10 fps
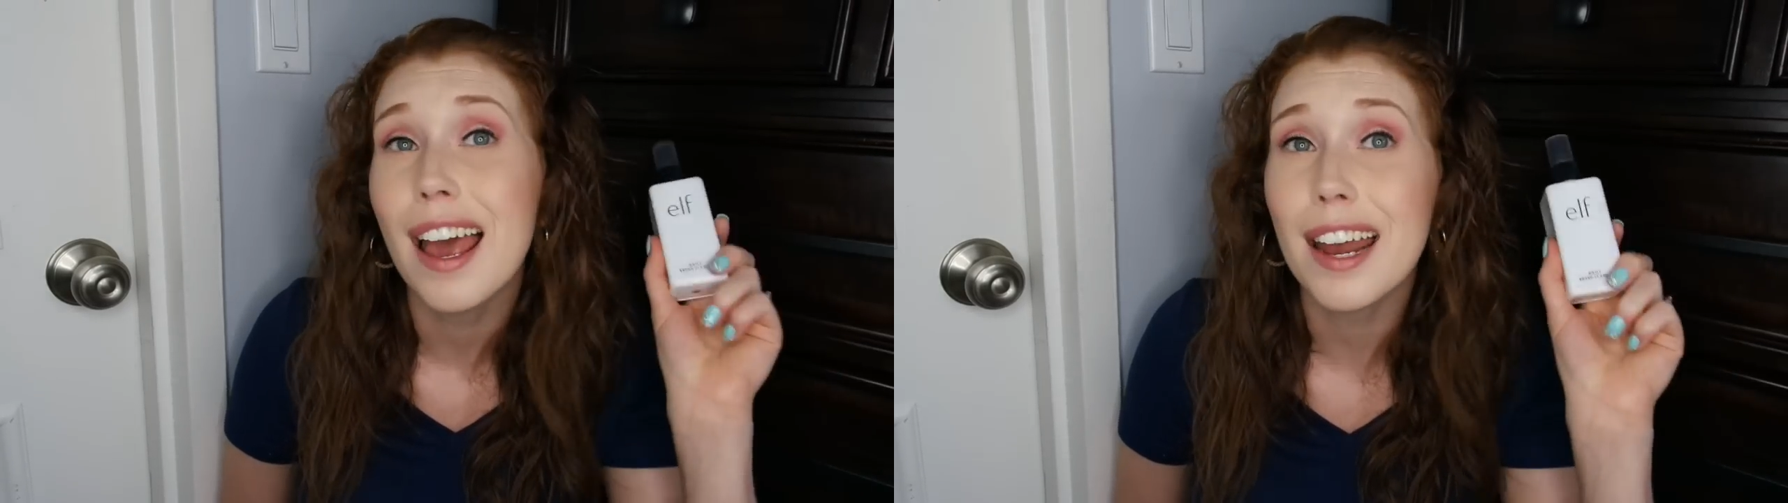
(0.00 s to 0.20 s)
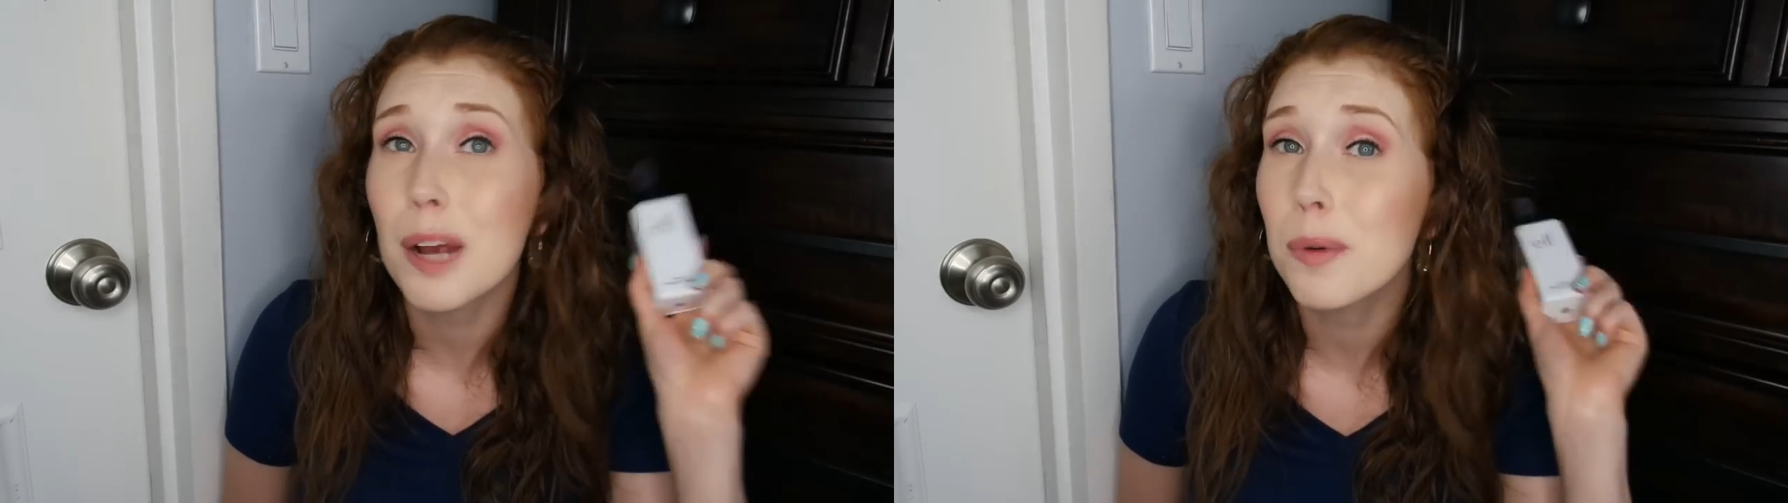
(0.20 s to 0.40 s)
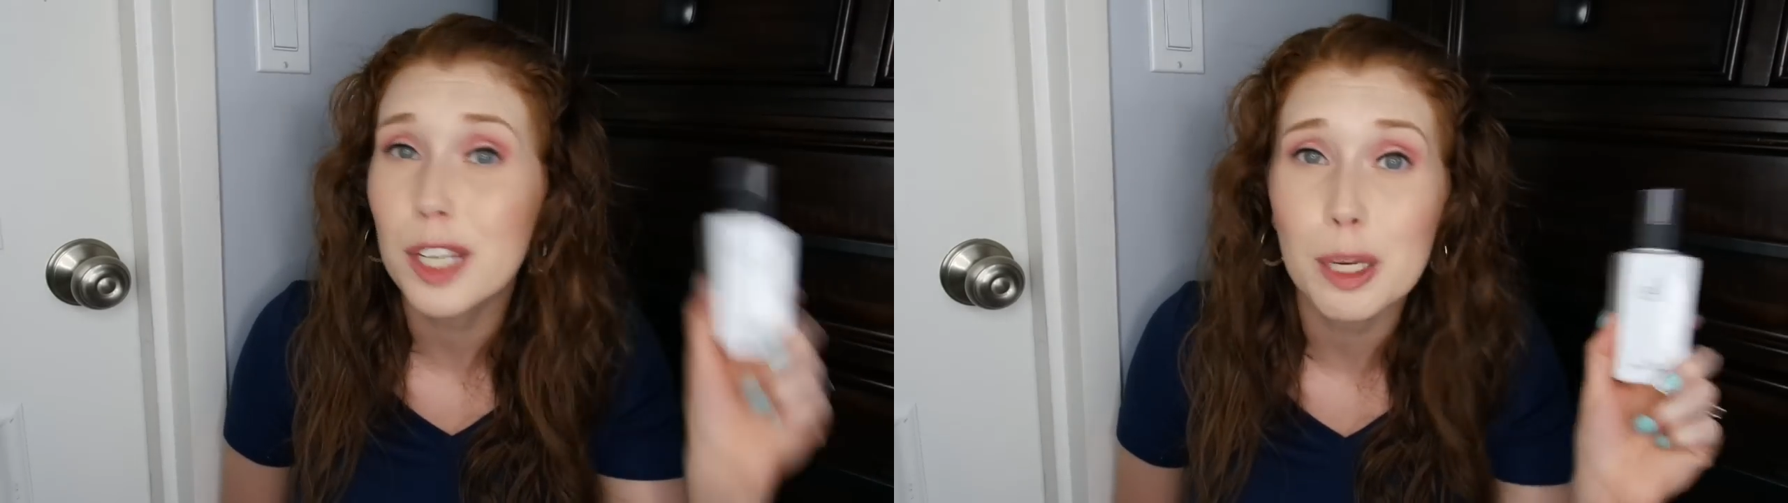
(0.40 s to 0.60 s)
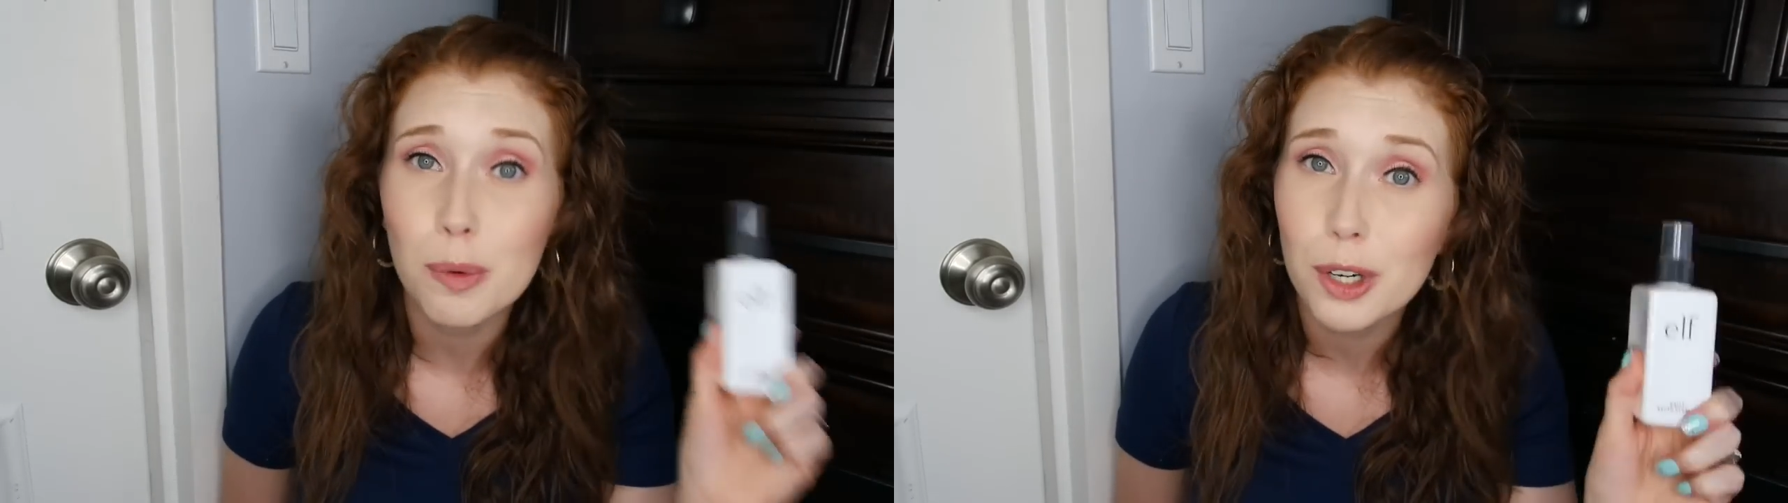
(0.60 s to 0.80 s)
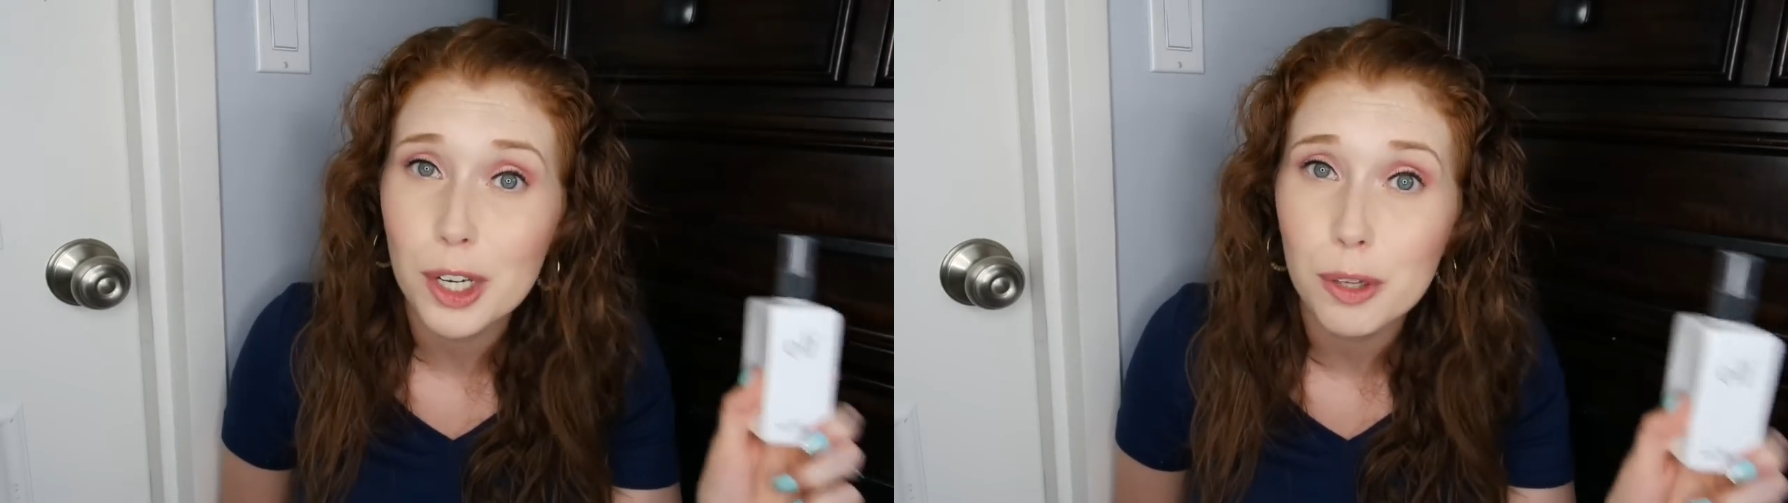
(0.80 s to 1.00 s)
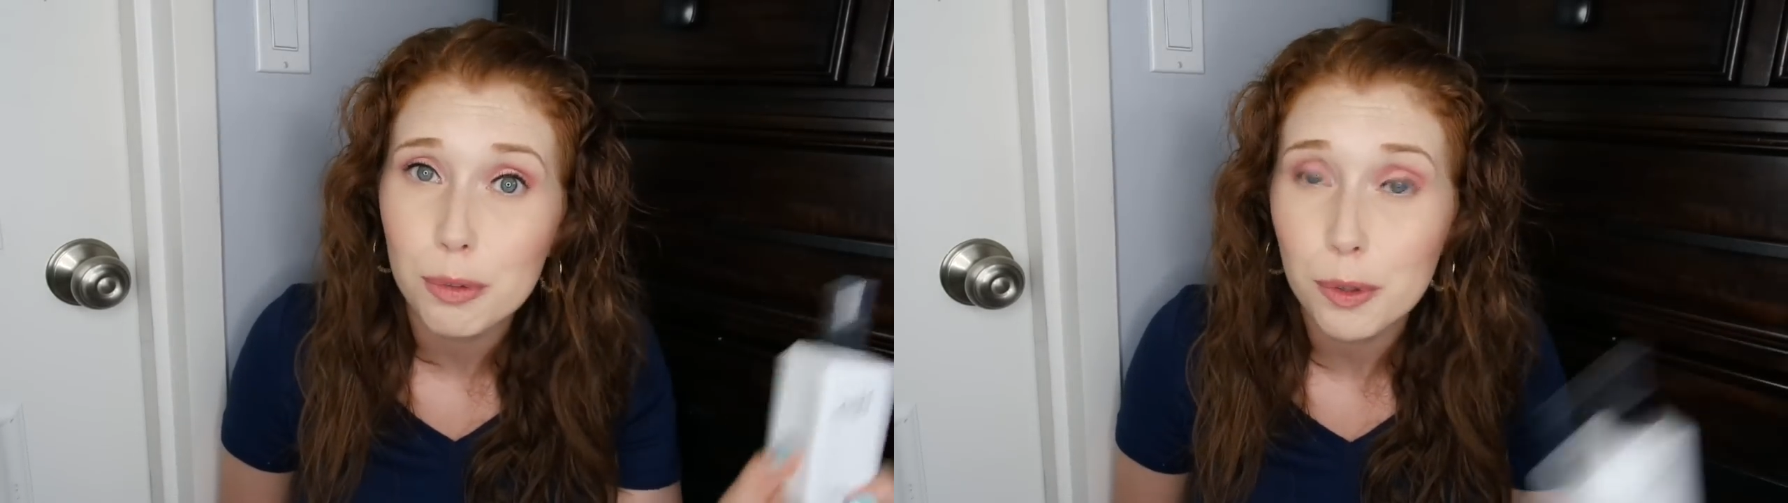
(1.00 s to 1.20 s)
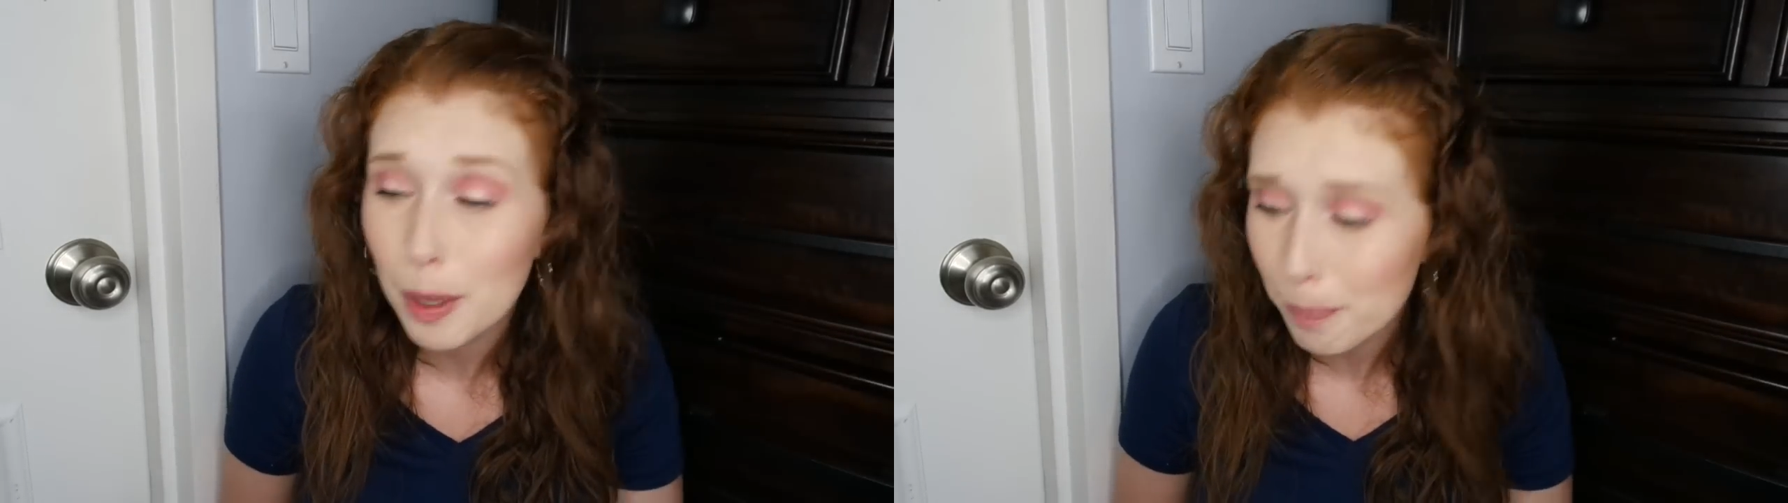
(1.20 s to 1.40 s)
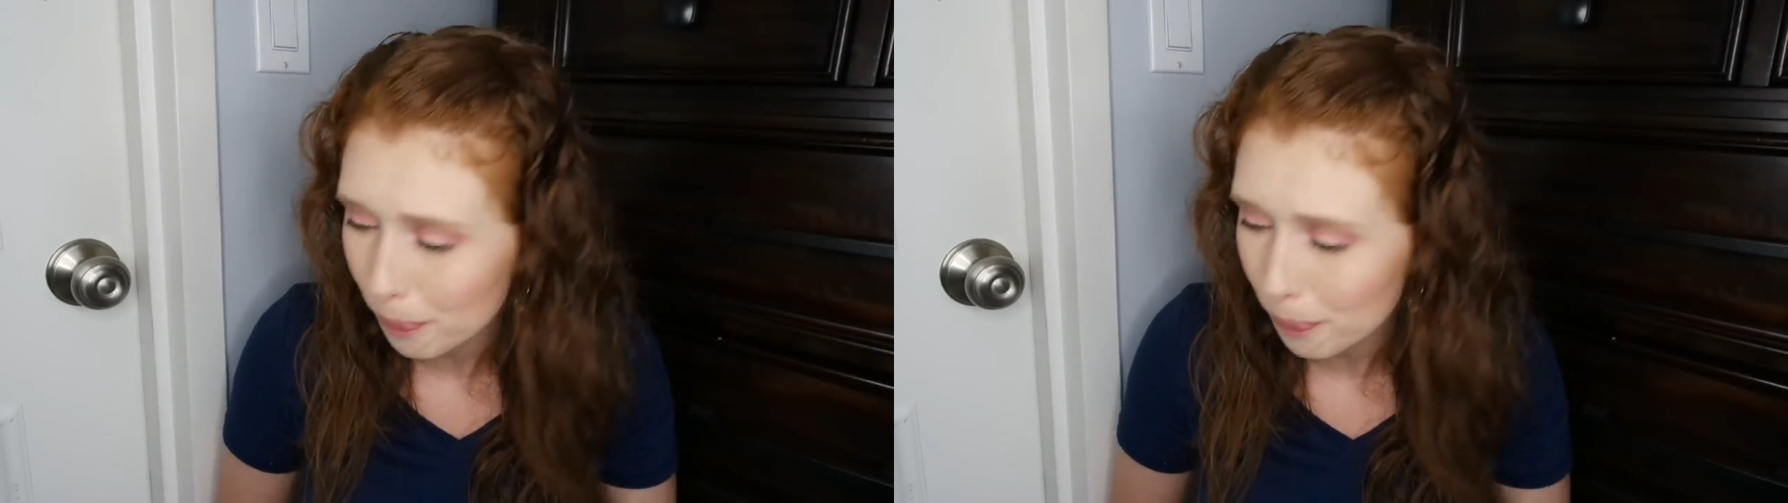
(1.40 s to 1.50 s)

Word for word: and I will keep working through them.